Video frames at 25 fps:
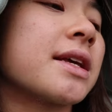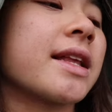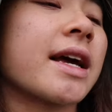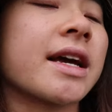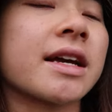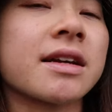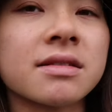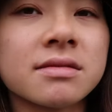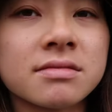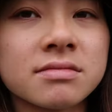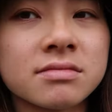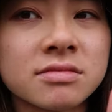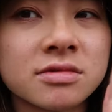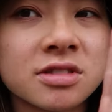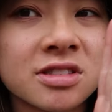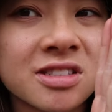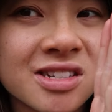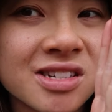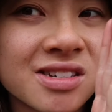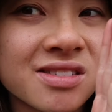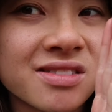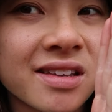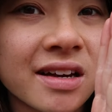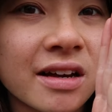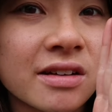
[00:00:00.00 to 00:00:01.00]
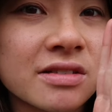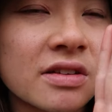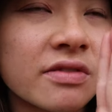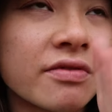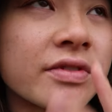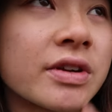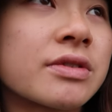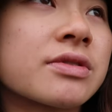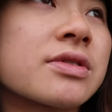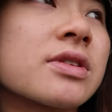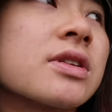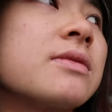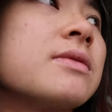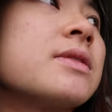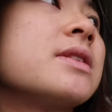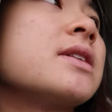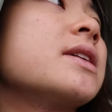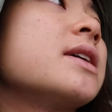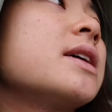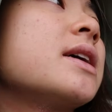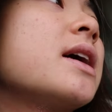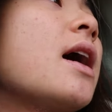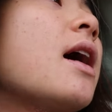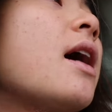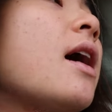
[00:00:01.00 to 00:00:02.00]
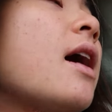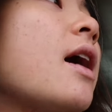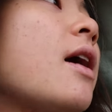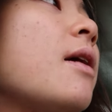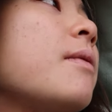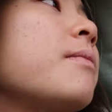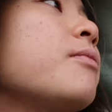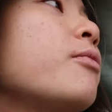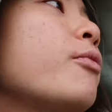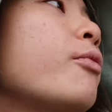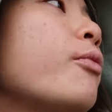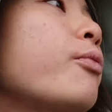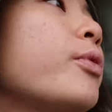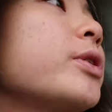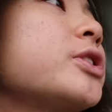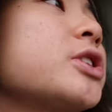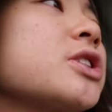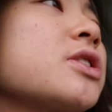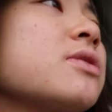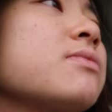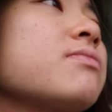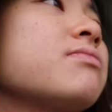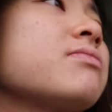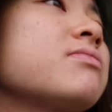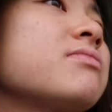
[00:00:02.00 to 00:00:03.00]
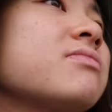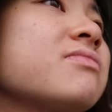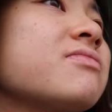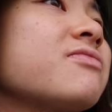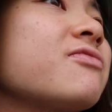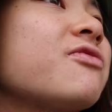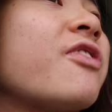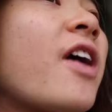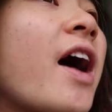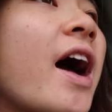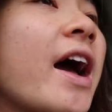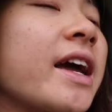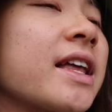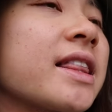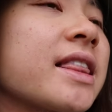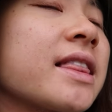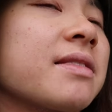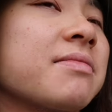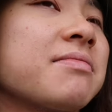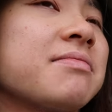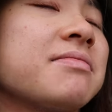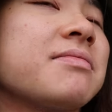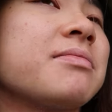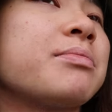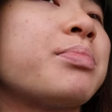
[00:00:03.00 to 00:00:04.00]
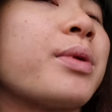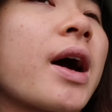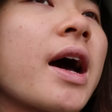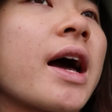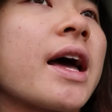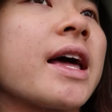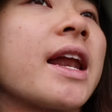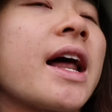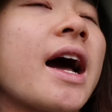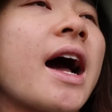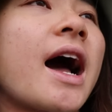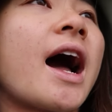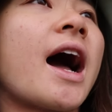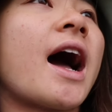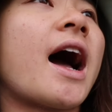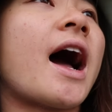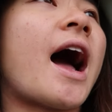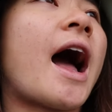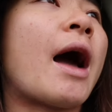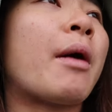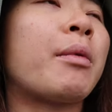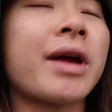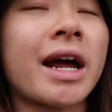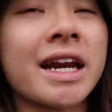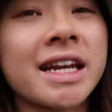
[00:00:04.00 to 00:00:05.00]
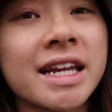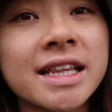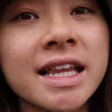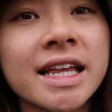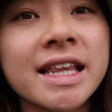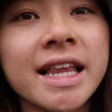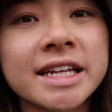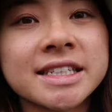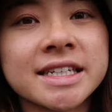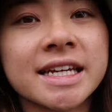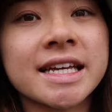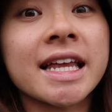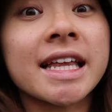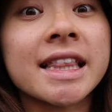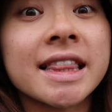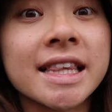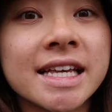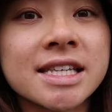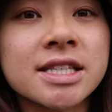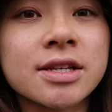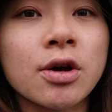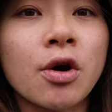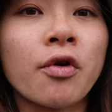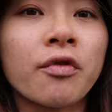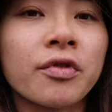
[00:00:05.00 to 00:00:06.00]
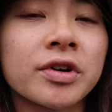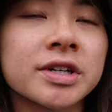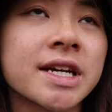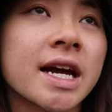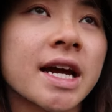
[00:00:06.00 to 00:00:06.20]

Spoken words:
at like 2,000 views, which is fine, but I would ideally like to hit at least over